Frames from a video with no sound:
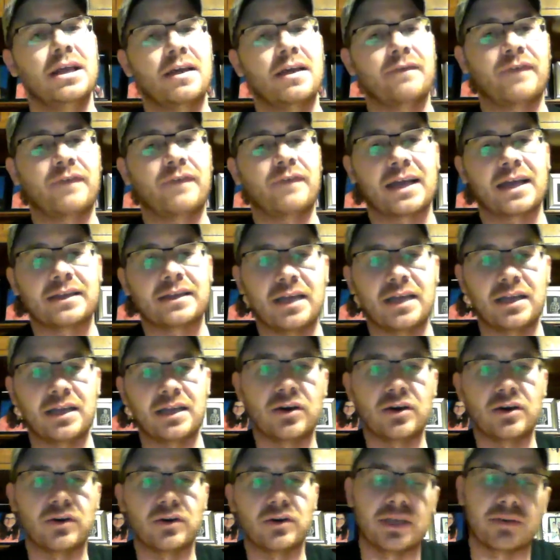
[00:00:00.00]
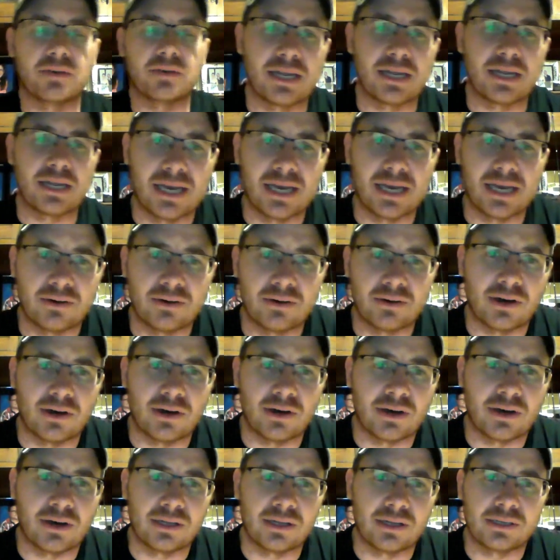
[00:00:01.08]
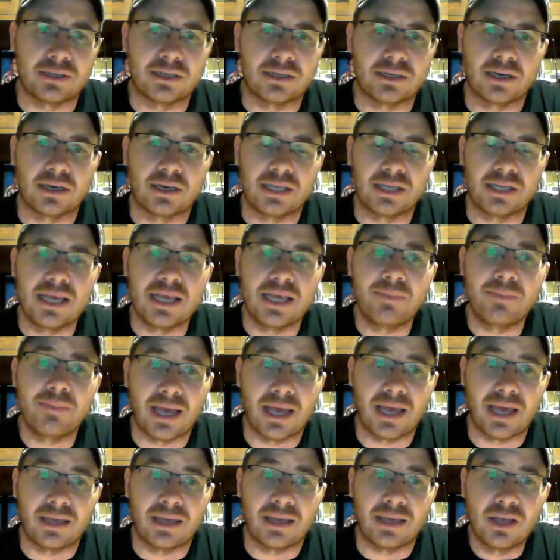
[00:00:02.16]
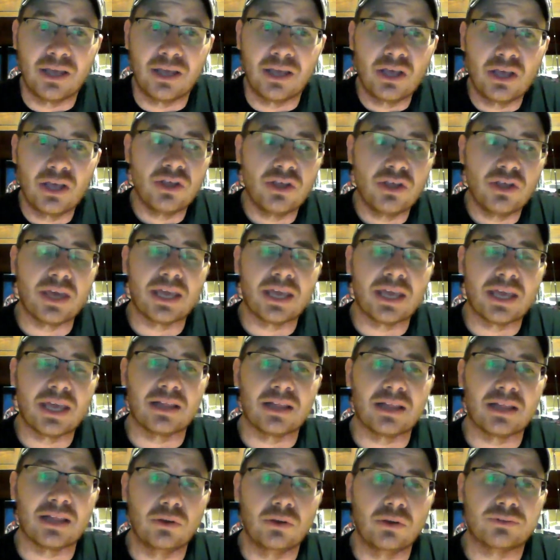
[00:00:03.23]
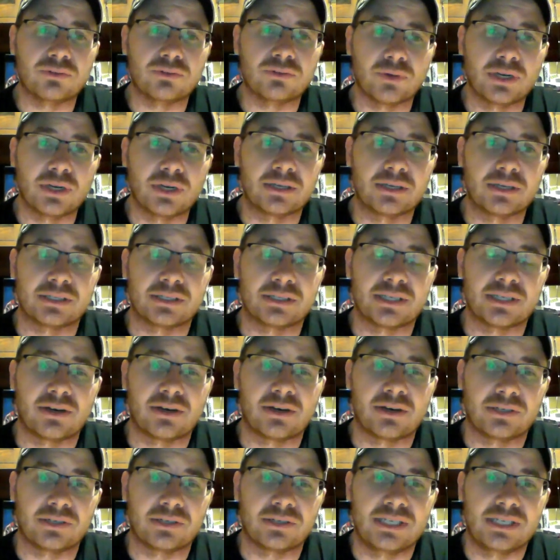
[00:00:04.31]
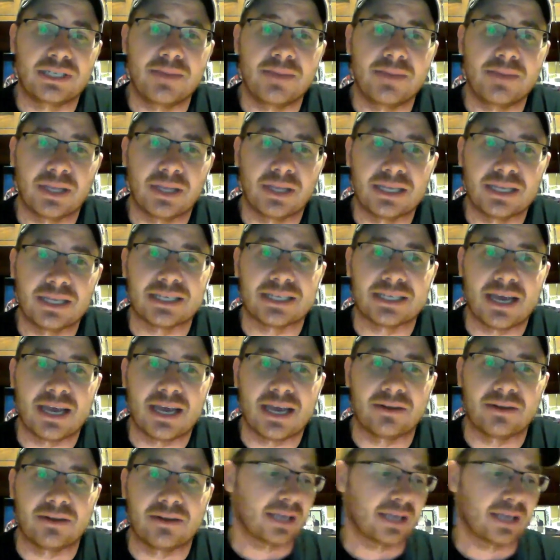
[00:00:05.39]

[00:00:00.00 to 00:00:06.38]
In fact, I know that right now on eBay, you can get loose reels that are deeply discounted.